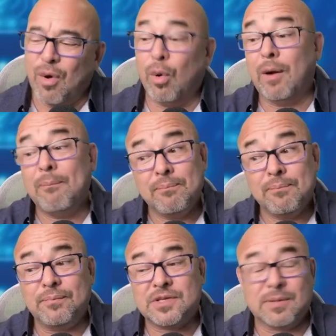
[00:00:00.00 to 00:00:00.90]
or
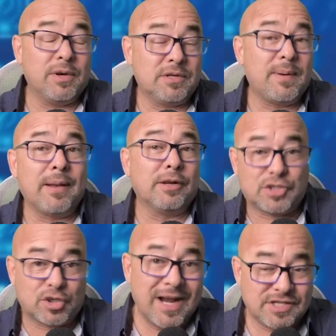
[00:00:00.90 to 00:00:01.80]
someone's being able
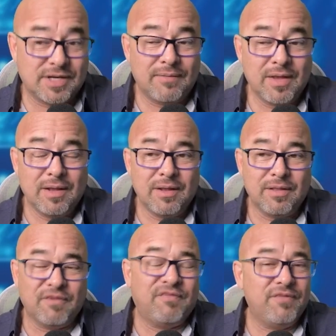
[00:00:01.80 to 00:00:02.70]
to transit
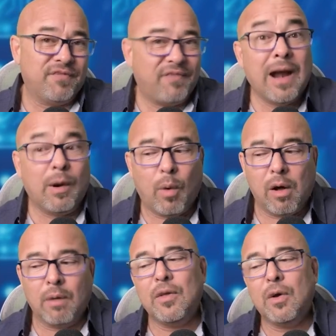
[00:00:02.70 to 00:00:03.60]
the the
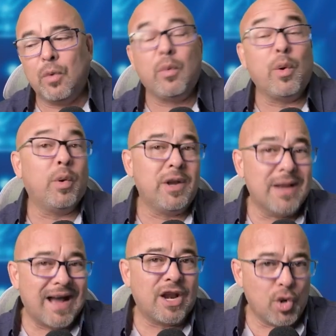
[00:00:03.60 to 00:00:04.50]
firewall when we would
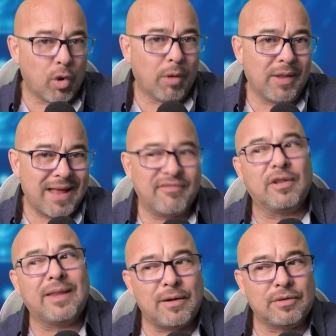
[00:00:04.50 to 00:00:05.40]
not normally have
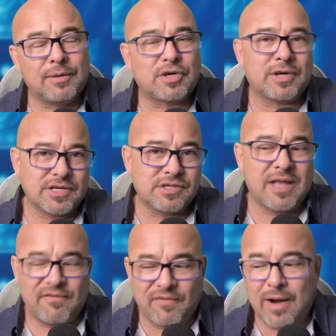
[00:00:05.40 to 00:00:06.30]
allowed them to transit
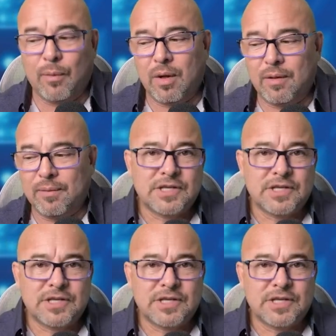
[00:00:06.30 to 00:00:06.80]
that firewall.